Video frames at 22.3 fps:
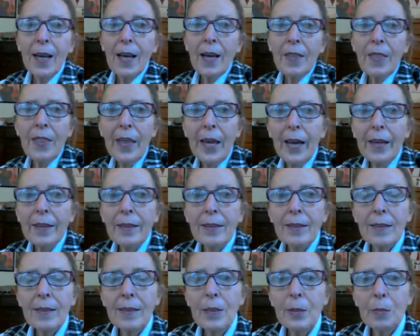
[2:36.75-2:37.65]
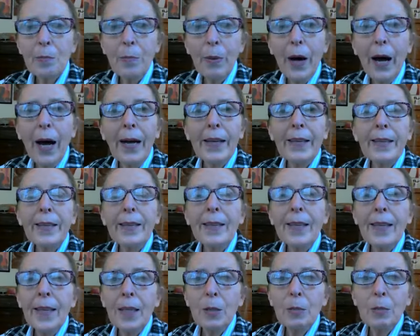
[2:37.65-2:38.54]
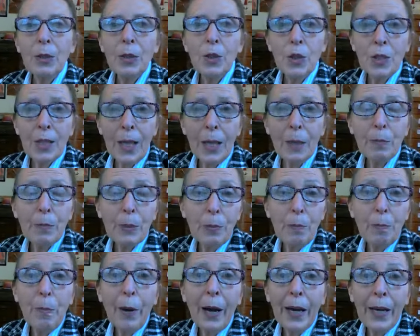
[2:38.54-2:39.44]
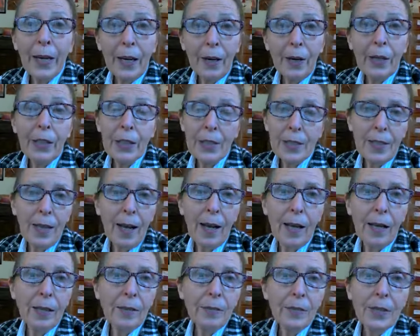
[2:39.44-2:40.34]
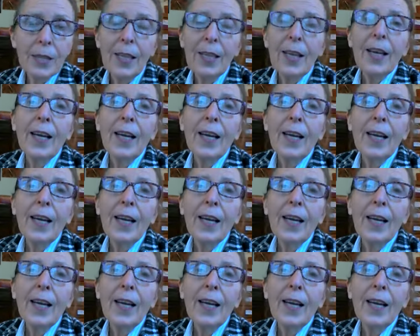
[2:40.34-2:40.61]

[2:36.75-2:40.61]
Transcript: that this body can be shaped by ourselves,